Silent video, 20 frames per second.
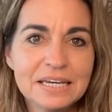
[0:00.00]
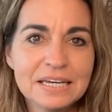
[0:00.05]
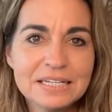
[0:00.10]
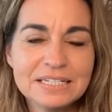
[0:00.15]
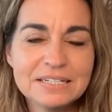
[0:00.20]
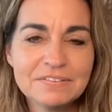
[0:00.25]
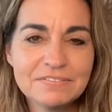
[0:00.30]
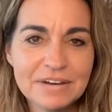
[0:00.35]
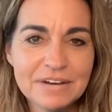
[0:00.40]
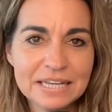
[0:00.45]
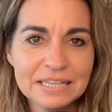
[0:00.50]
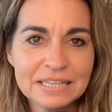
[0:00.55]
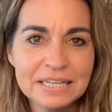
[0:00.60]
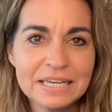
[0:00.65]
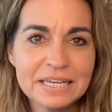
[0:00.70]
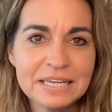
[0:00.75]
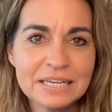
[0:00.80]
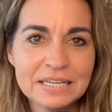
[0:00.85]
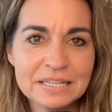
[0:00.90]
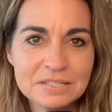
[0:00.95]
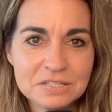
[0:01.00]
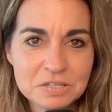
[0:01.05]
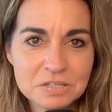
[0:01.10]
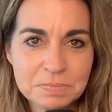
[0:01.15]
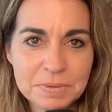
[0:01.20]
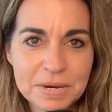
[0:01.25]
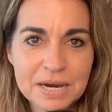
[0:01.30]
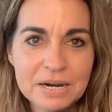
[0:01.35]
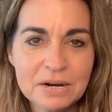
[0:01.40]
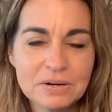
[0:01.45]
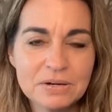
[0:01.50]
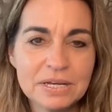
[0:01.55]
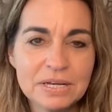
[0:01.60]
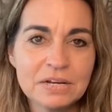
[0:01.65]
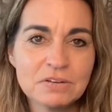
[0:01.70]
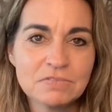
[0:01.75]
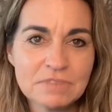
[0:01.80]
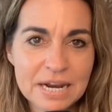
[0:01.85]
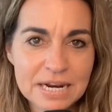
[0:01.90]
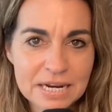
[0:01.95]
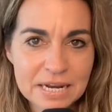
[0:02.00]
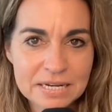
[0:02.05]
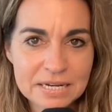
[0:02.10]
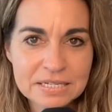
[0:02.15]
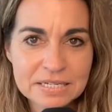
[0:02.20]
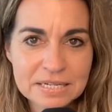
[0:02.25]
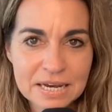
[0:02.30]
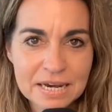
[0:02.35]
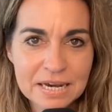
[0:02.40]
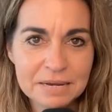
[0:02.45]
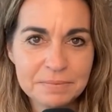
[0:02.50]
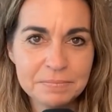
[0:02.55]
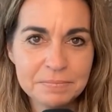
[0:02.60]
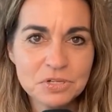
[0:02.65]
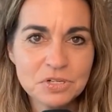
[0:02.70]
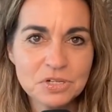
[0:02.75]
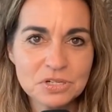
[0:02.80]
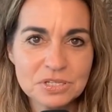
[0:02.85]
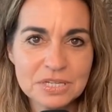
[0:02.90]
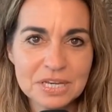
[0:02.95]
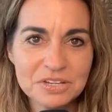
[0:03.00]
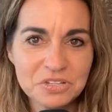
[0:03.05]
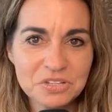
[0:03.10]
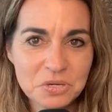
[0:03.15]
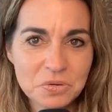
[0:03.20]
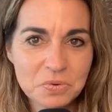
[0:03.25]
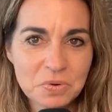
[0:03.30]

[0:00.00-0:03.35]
divinely inspired and right on time, just as you